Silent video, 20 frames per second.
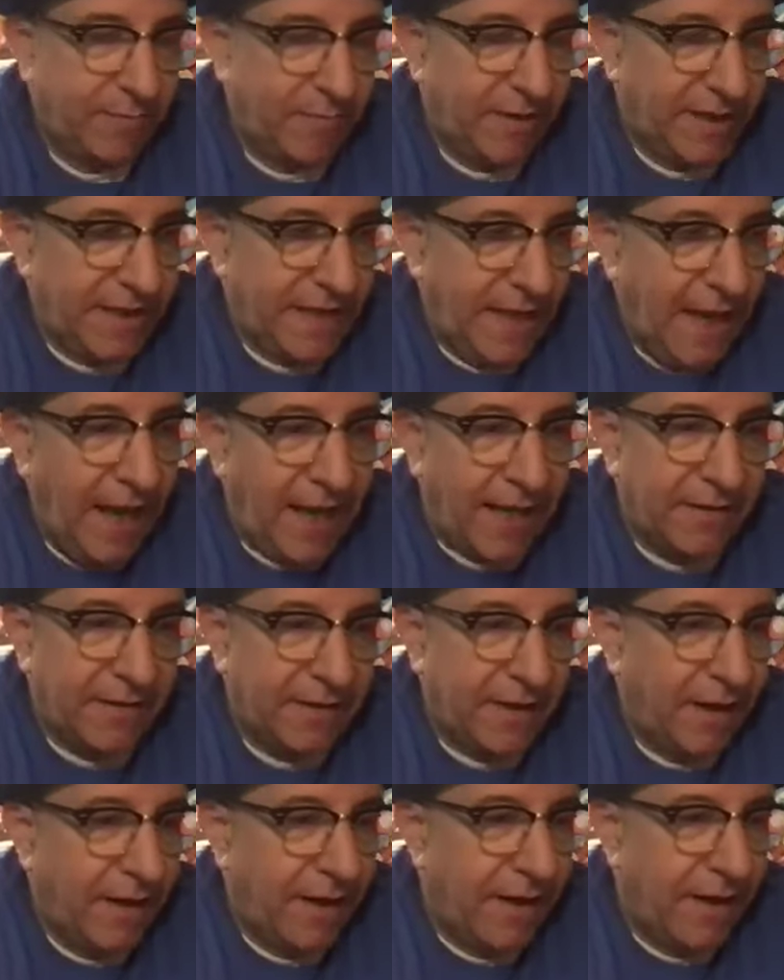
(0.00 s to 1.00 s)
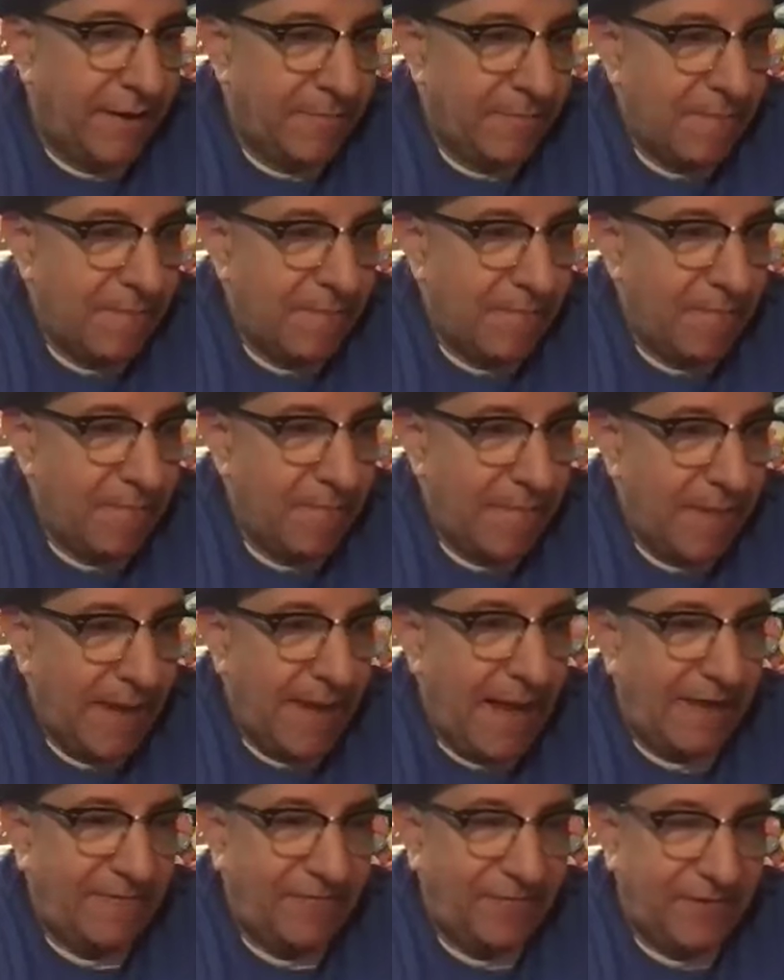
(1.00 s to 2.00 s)
But yeah,
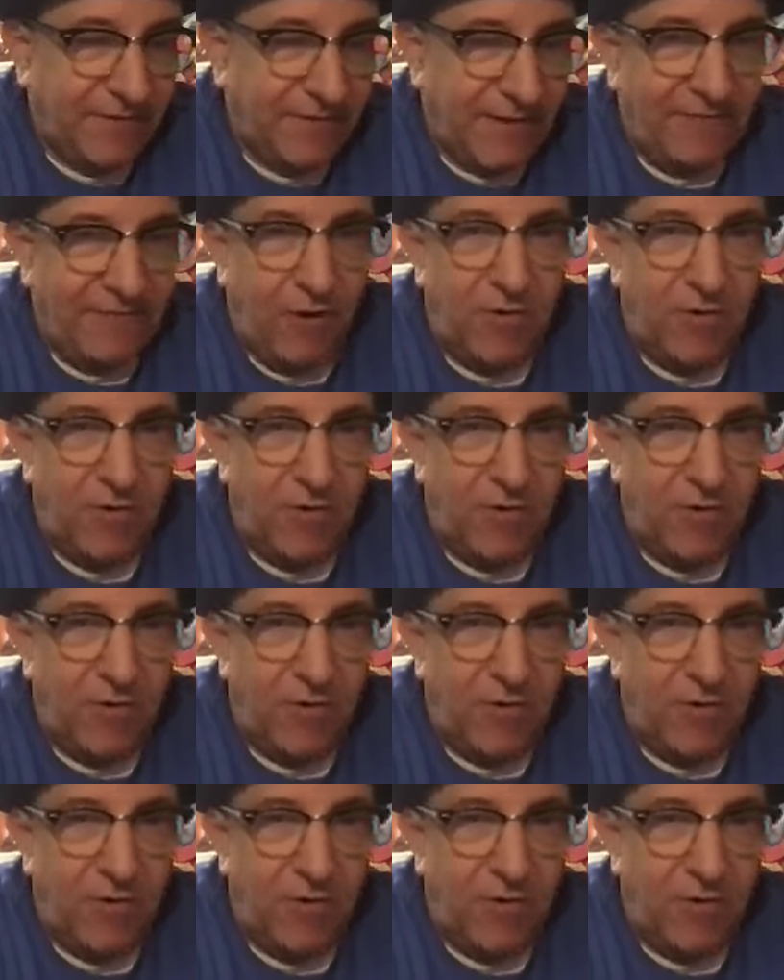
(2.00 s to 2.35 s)
and I've